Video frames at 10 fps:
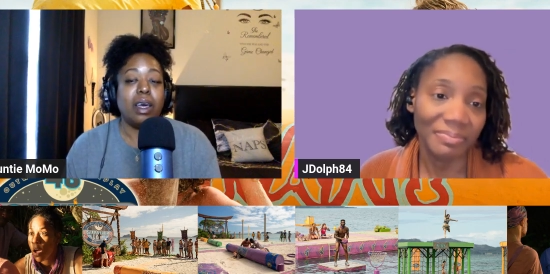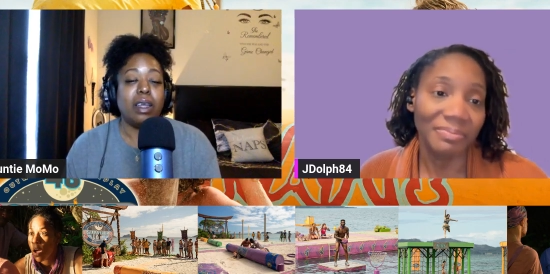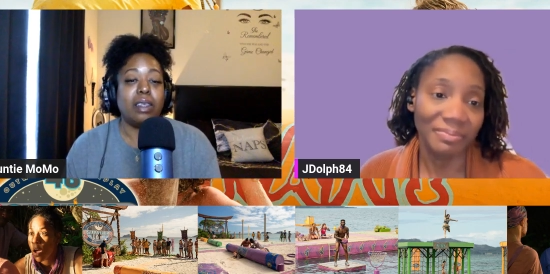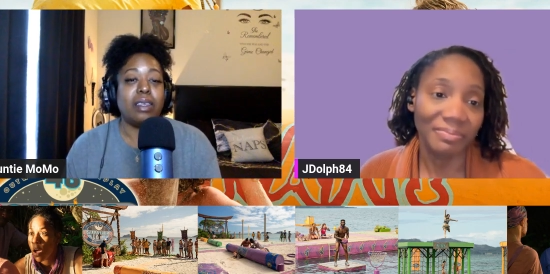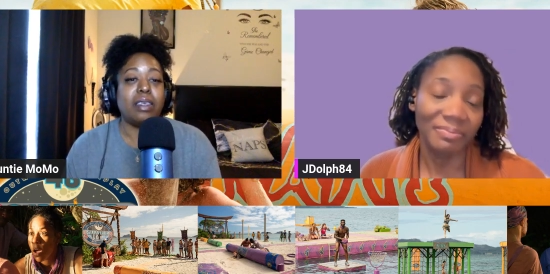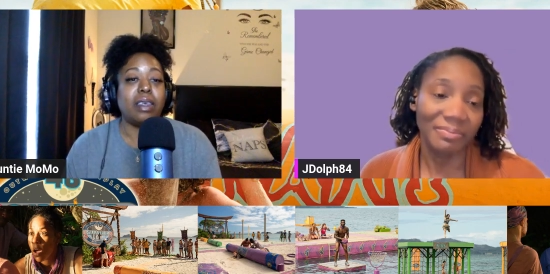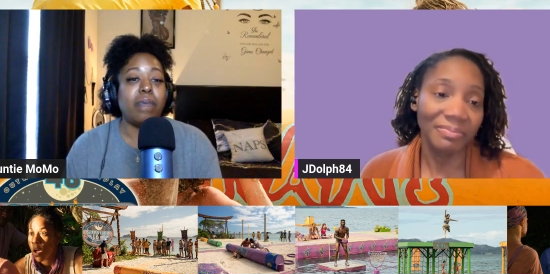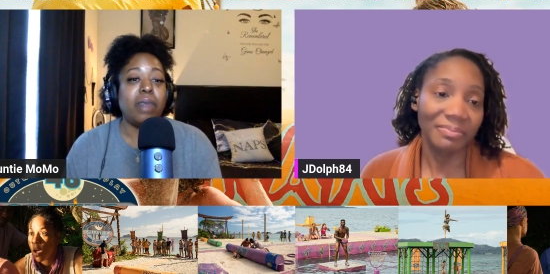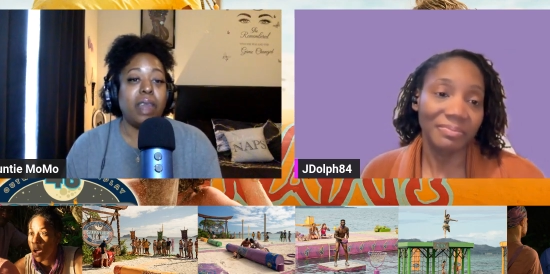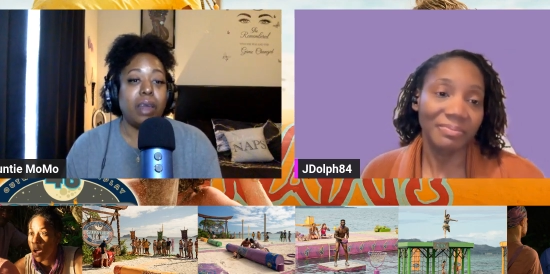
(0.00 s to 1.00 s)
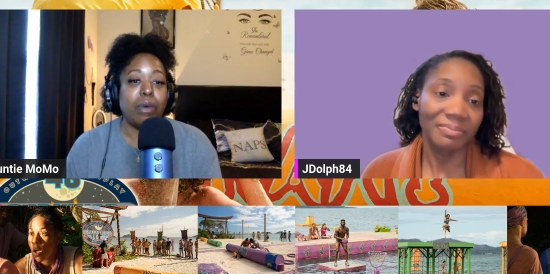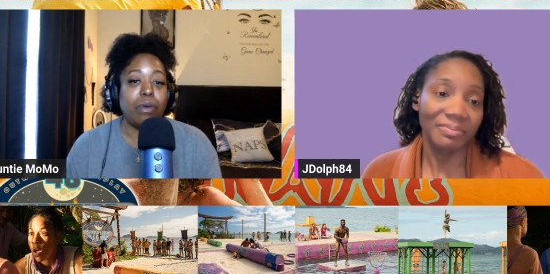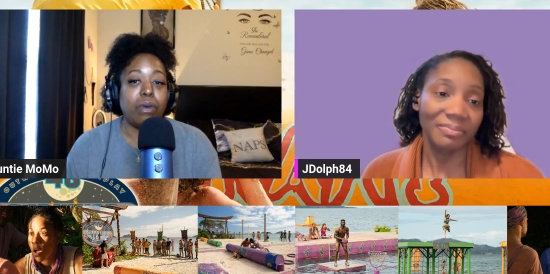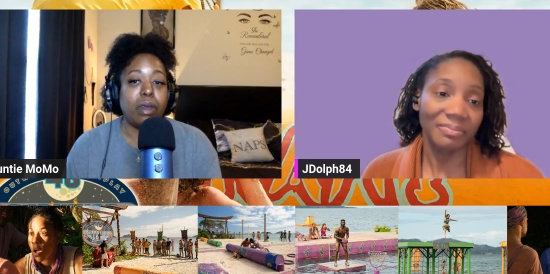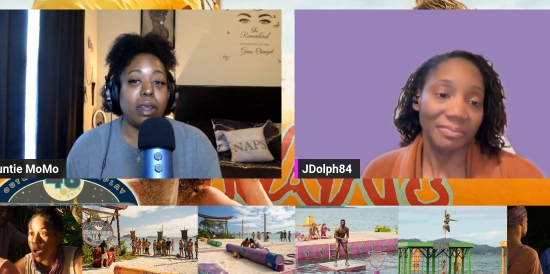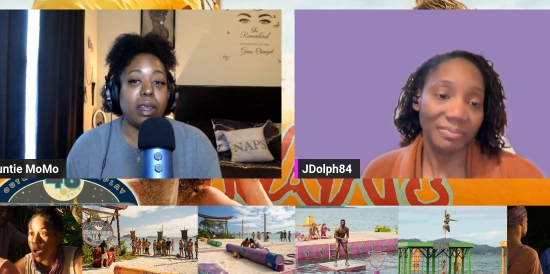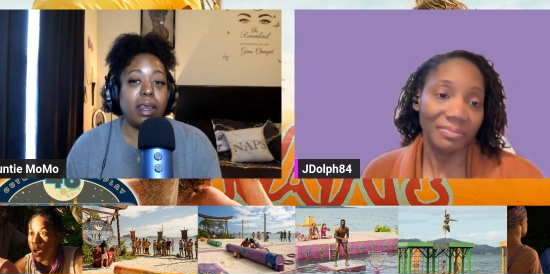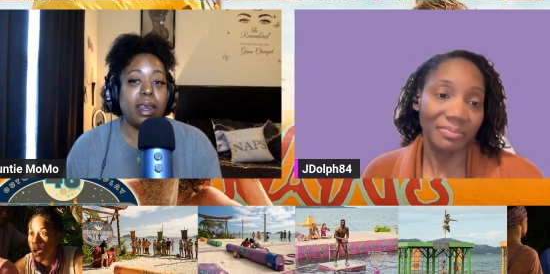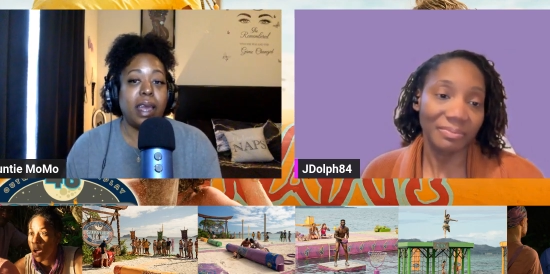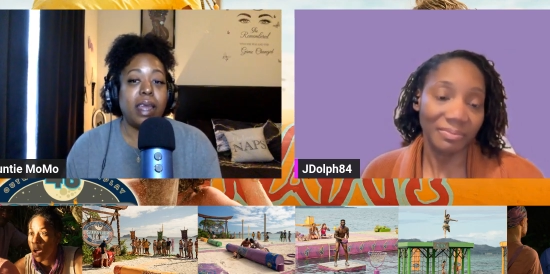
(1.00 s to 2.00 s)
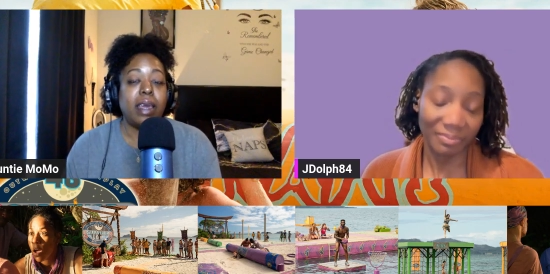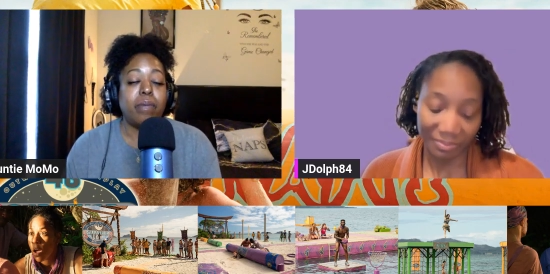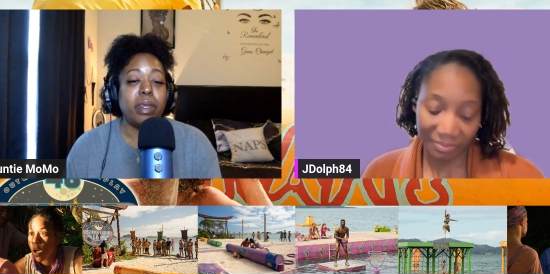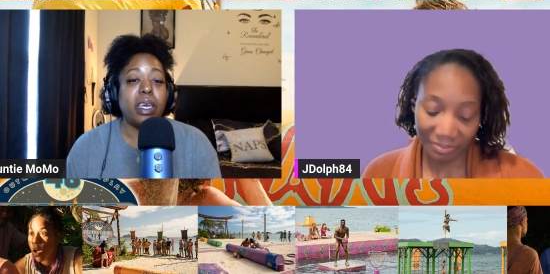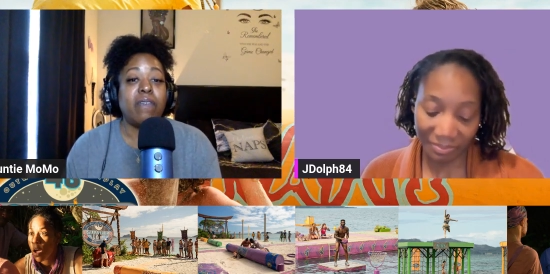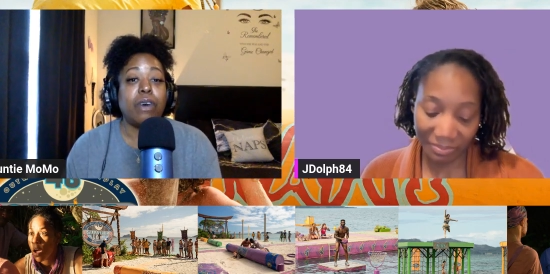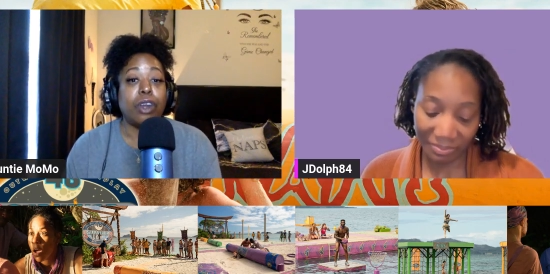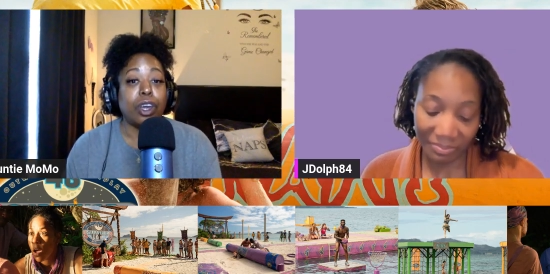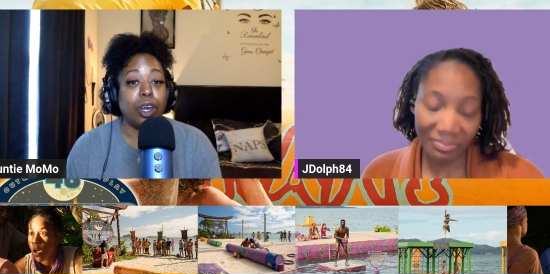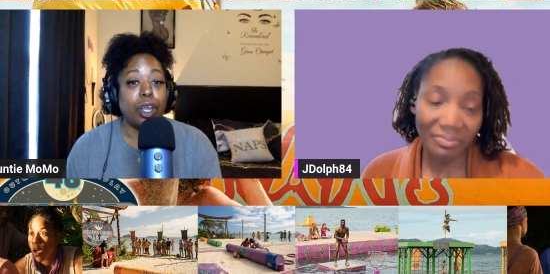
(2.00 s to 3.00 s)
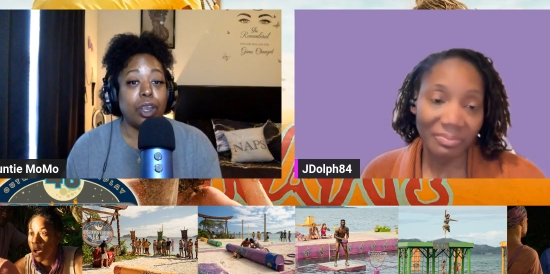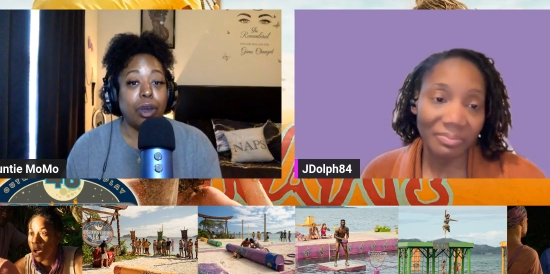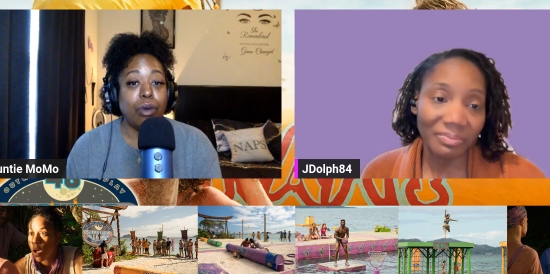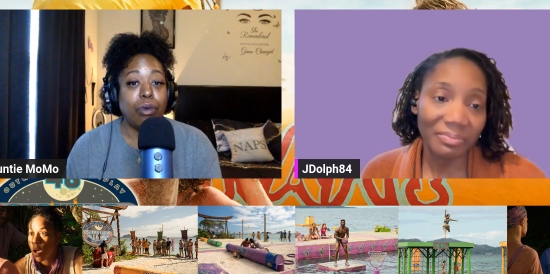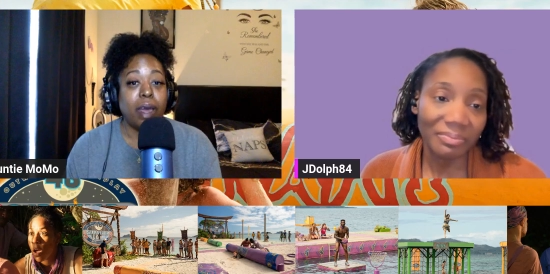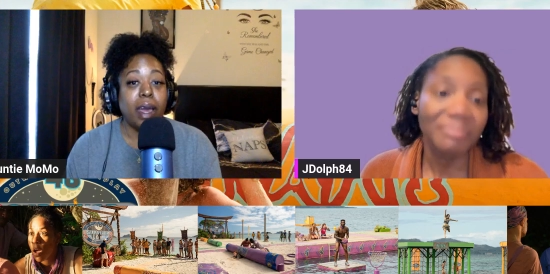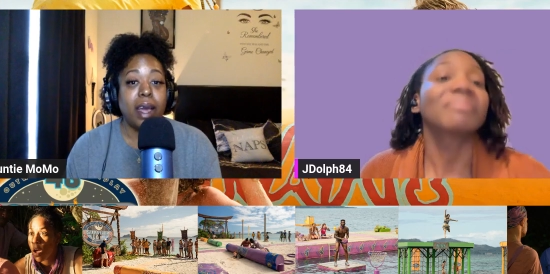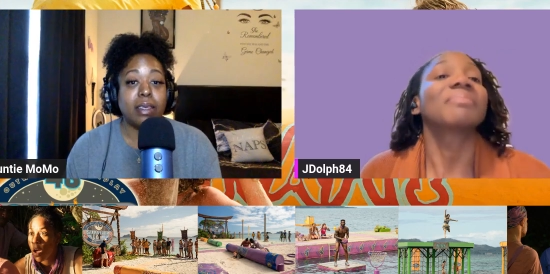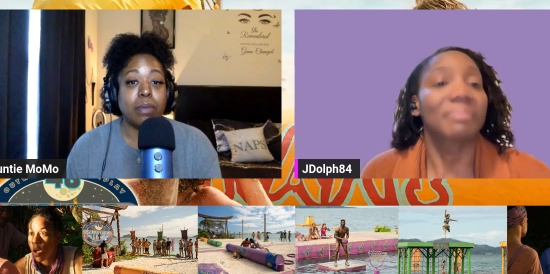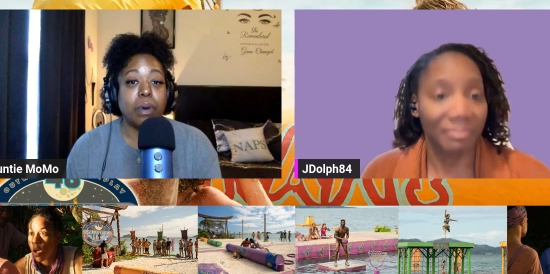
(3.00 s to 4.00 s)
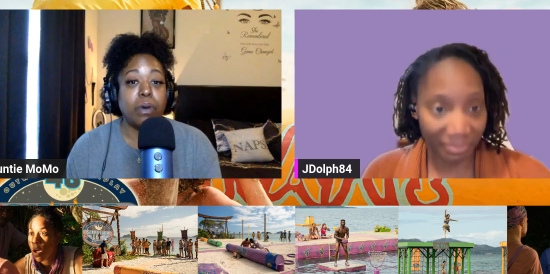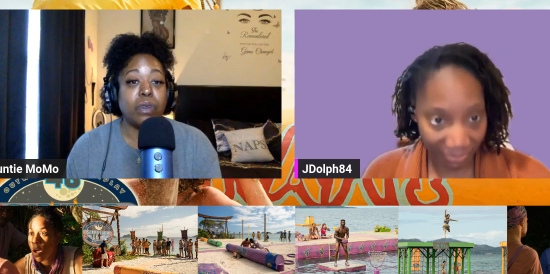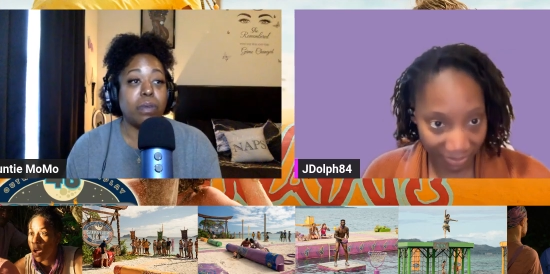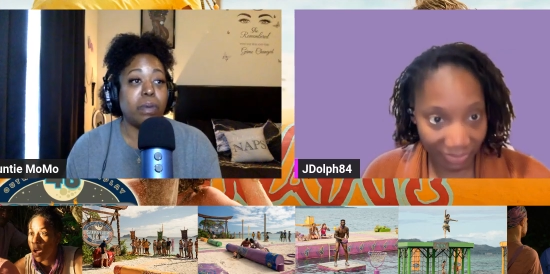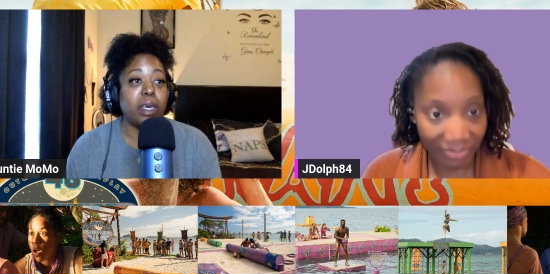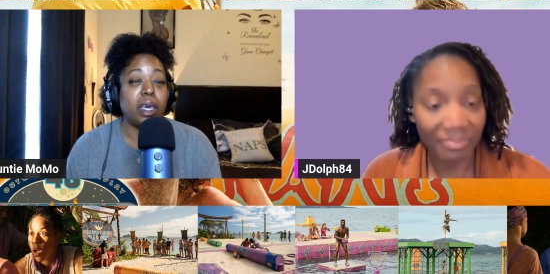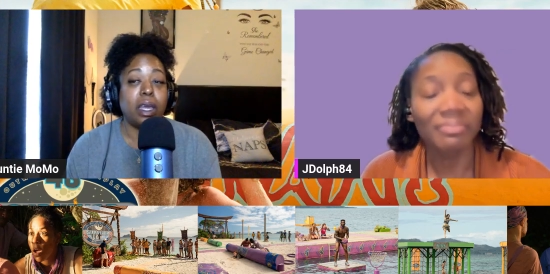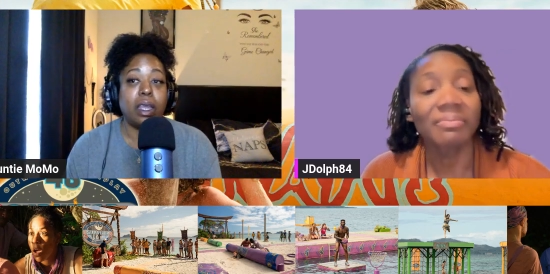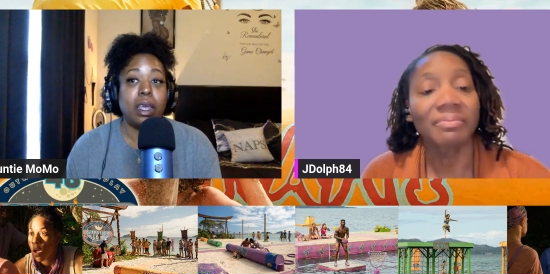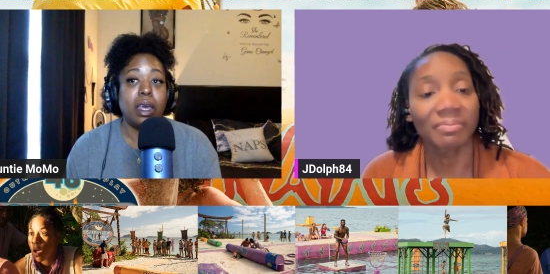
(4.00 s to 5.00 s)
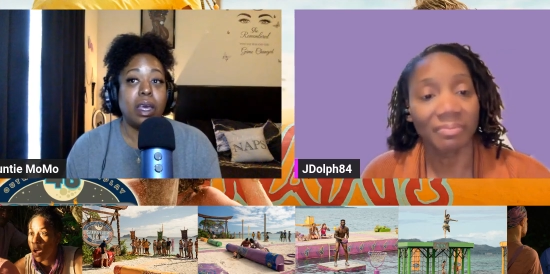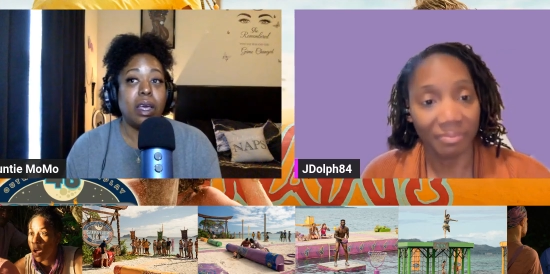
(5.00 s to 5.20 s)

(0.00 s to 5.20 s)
Speaker 1: a something that'll let him leave on a good note, as opposed to being